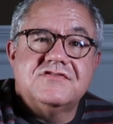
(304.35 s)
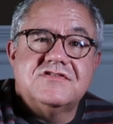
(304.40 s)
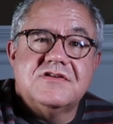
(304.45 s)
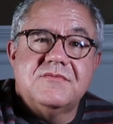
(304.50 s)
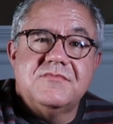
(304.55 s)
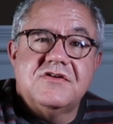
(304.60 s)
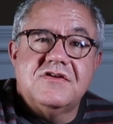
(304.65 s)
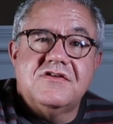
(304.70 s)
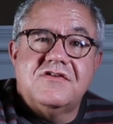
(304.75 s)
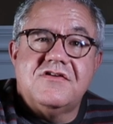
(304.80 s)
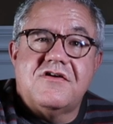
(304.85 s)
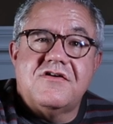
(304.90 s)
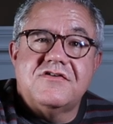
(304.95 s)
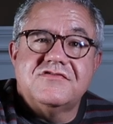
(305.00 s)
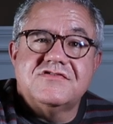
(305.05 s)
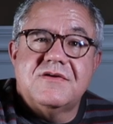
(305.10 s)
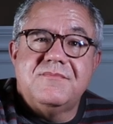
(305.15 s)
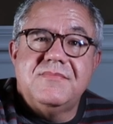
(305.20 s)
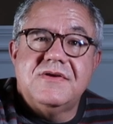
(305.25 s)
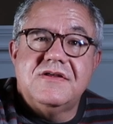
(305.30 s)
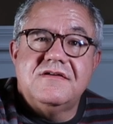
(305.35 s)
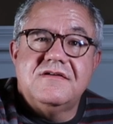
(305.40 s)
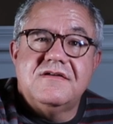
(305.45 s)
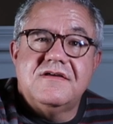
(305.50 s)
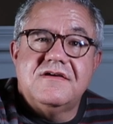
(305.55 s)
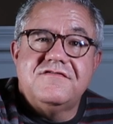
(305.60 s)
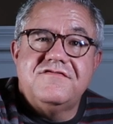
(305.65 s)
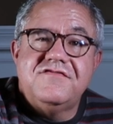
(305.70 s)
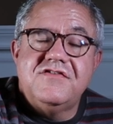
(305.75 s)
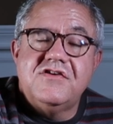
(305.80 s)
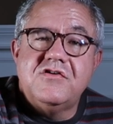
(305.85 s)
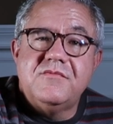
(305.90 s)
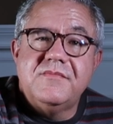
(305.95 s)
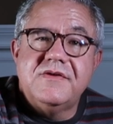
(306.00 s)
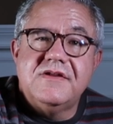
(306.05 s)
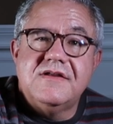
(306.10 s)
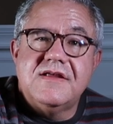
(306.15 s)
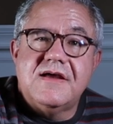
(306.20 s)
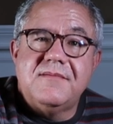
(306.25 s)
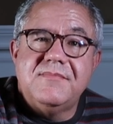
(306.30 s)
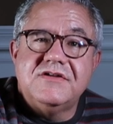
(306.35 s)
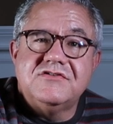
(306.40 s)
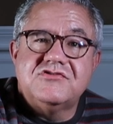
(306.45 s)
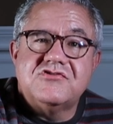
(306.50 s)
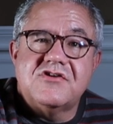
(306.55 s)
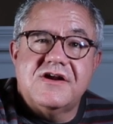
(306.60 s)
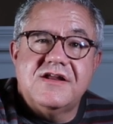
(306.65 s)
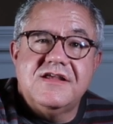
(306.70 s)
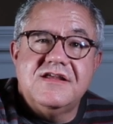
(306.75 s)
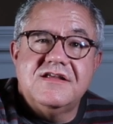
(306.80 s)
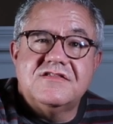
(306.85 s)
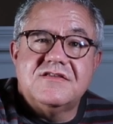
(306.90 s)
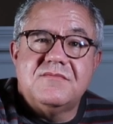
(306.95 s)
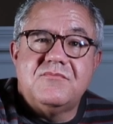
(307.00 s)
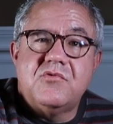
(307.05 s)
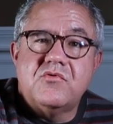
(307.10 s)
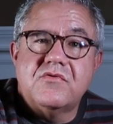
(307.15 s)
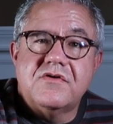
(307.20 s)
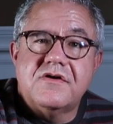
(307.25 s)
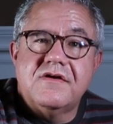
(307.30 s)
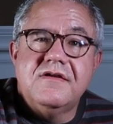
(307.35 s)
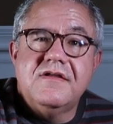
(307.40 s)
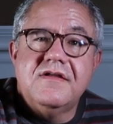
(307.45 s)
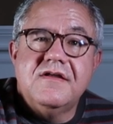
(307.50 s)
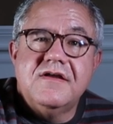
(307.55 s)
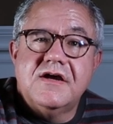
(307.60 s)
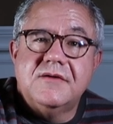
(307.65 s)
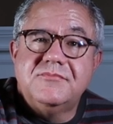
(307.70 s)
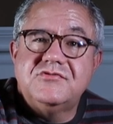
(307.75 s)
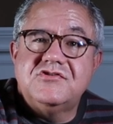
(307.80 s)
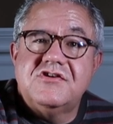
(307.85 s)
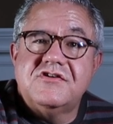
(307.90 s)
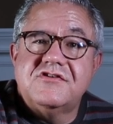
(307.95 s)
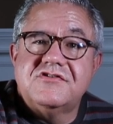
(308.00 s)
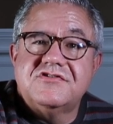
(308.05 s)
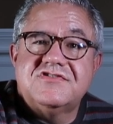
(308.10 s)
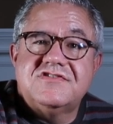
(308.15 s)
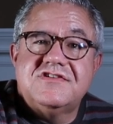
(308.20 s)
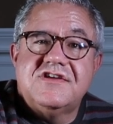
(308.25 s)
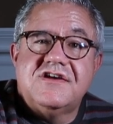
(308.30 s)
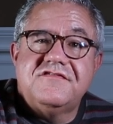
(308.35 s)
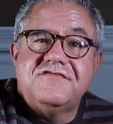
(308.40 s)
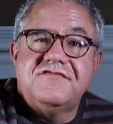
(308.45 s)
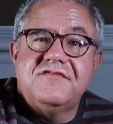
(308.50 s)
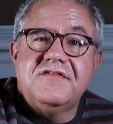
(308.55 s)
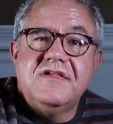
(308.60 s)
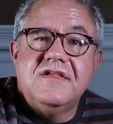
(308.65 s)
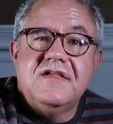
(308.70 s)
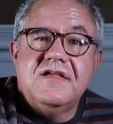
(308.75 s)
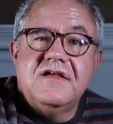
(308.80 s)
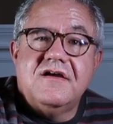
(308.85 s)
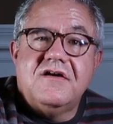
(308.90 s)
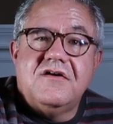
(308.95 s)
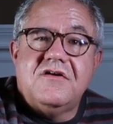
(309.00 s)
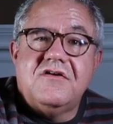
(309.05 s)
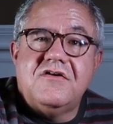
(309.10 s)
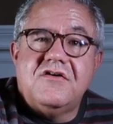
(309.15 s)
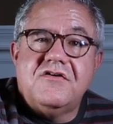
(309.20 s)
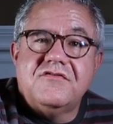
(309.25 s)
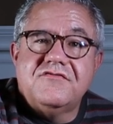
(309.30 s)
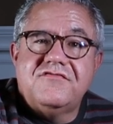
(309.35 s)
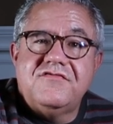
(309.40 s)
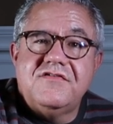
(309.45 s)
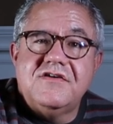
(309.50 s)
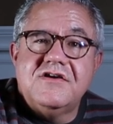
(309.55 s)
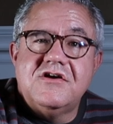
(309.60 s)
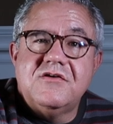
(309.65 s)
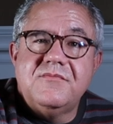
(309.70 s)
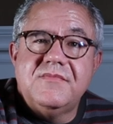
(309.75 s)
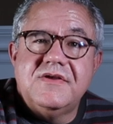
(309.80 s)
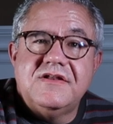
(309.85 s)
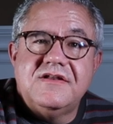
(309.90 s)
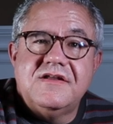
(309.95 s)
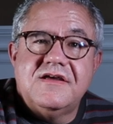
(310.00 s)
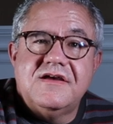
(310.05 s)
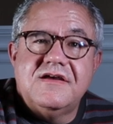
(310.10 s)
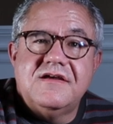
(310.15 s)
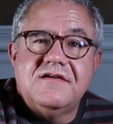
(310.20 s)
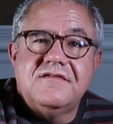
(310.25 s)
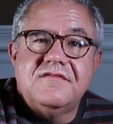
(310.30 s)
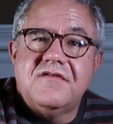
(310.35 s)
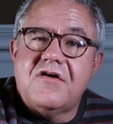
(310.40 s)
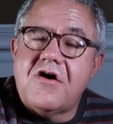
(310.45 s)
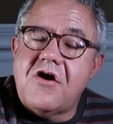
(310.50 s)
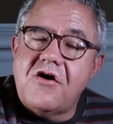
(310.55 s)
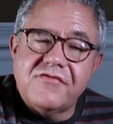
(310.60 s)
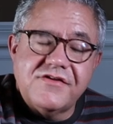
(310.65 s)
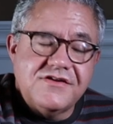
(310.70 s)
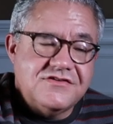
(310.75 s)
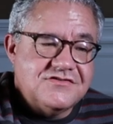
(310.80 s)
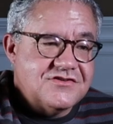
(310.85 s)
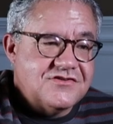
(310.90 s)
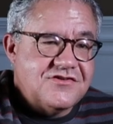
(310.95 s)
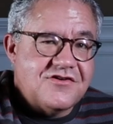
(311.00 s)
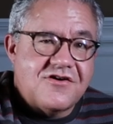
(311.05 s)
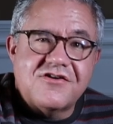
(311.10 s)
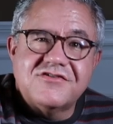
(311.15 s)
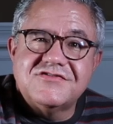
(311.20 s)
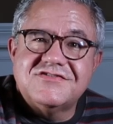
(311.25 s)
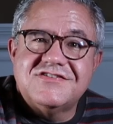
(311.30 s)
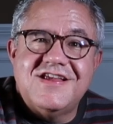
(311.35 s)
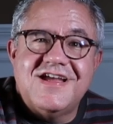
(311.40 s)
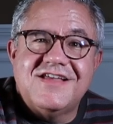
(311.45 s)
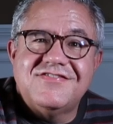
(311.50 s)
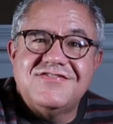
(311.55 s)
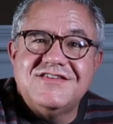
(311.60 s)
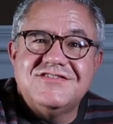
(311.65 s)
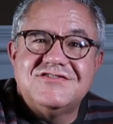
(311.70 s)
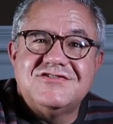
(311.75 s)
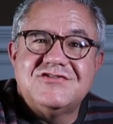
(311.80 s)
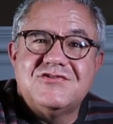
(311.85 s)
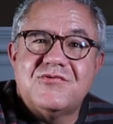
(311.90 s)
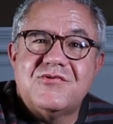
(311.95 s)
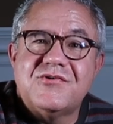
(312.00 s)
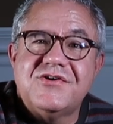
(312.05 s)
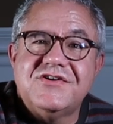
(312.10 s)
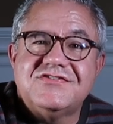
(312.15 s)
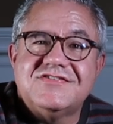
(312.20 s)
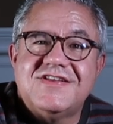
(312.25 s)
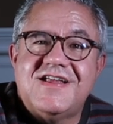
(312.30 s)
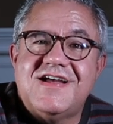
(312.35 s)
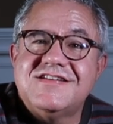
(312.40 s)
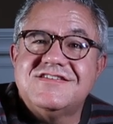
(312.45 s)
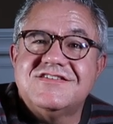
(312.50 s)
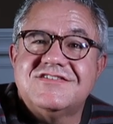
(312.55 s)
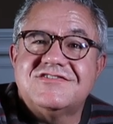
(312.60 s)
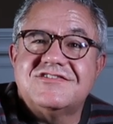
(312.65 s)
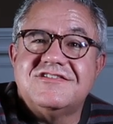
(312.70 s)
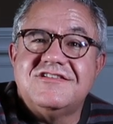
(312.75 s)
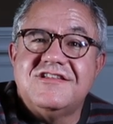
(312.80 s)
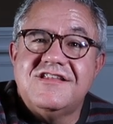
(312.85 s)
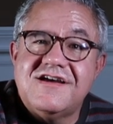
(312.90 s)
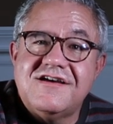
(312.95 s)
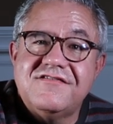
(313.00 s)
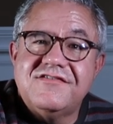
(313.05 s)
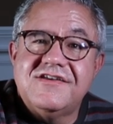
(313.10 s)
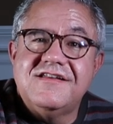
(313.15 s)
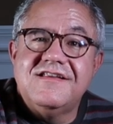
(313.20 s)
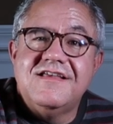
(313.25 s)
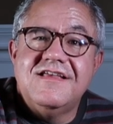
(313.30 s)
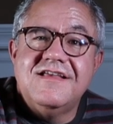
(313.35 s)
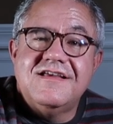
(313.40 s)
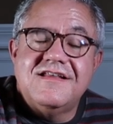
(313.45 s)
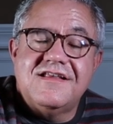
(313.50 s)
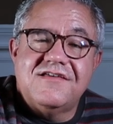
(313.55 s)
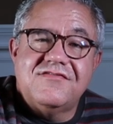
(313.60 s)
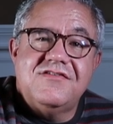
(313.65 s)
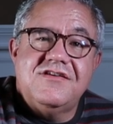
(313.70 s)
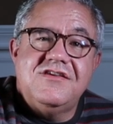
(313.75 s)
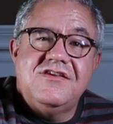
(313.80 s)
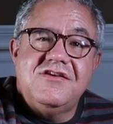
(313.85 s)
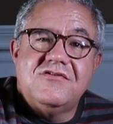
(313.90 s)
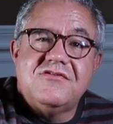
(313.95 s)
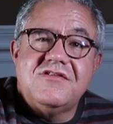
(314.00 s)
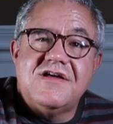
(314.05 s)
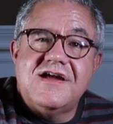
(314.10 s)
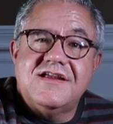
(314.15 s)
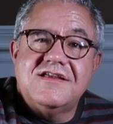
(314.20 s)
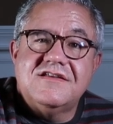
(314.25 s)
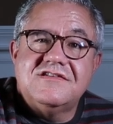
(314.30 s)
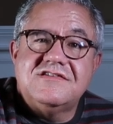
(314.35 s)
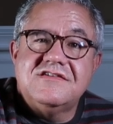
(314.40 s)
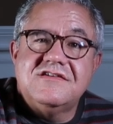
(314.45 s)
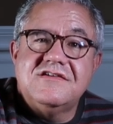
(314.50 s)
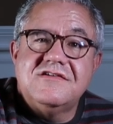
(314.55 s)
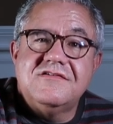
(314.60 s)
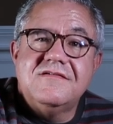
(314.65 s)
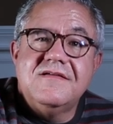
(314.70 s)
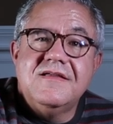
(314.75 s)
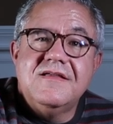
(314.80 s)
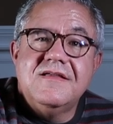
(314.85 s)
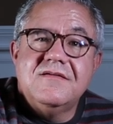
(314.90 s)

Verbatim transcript: some of the guitars I've been uh, filming, I've been trying to get the more obscure stuff on, on film, and uh, all these guitars got these stories, and I just love it. And I think you'll like it too.